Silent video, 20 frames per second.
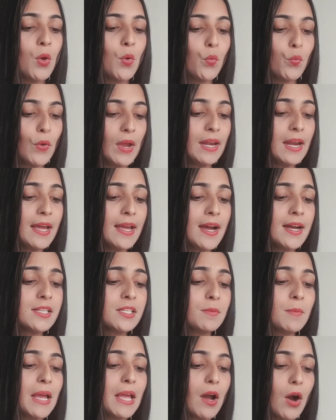When I ask
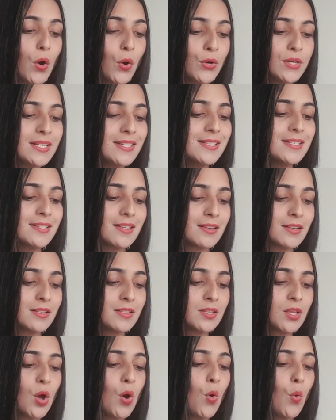my
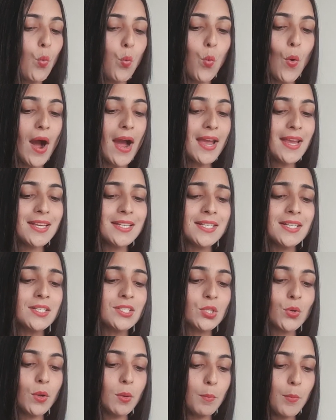audiences, why is it
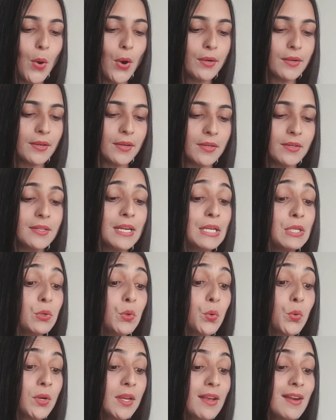so important that
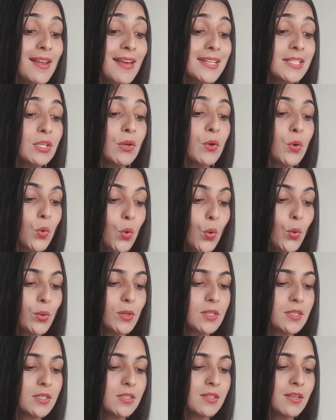you realize your
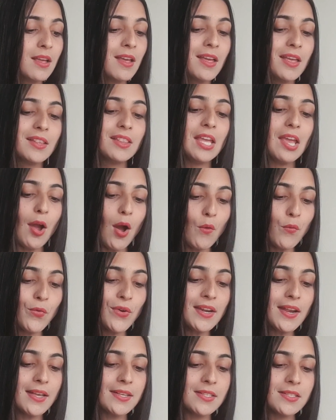goals? They often
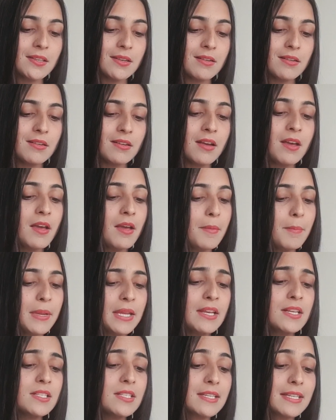answer,
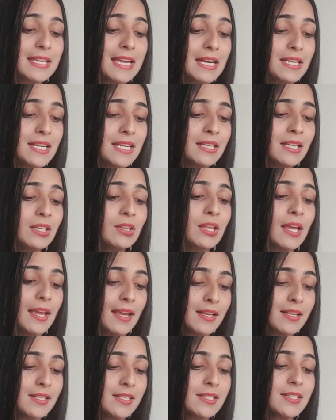because getting the
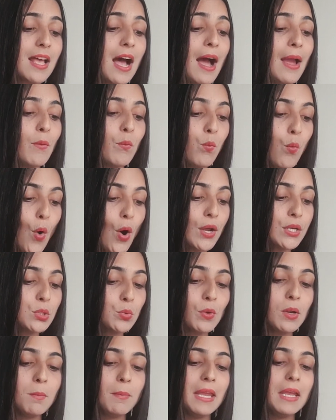things I want
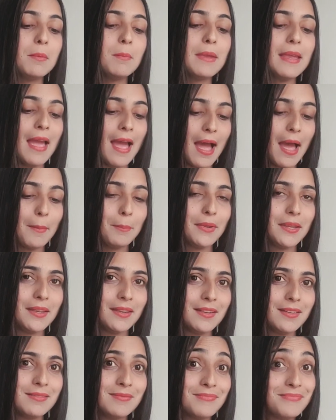will make me happy.
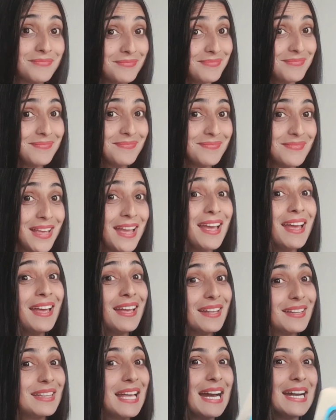
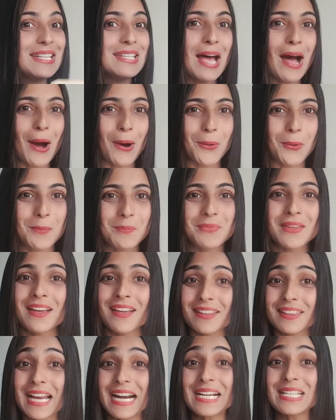That's how
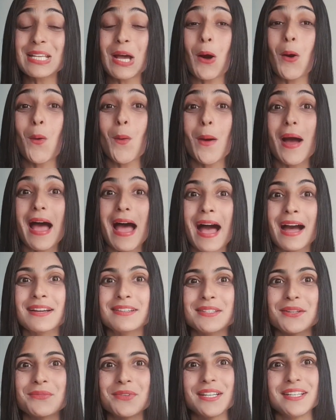
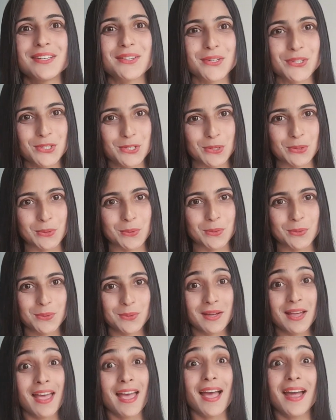active readers do.
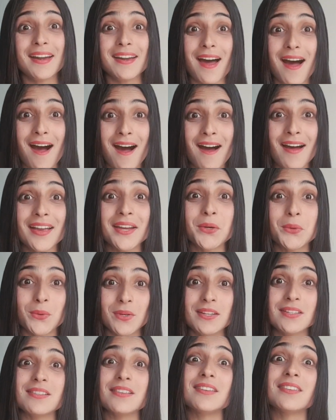And I
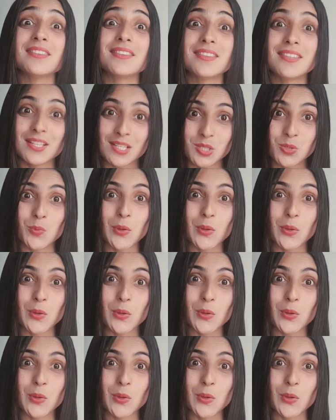read in this